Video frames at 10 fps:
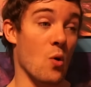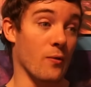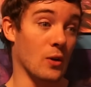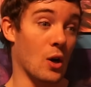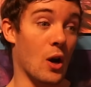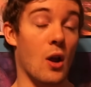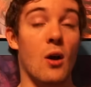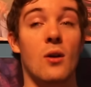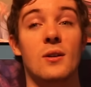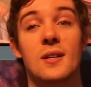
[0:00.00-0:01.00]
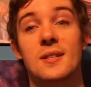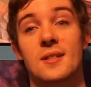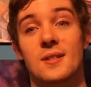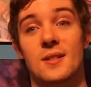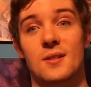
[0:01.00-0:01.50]
over long
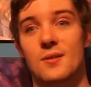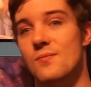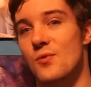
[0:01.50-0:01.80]
distances.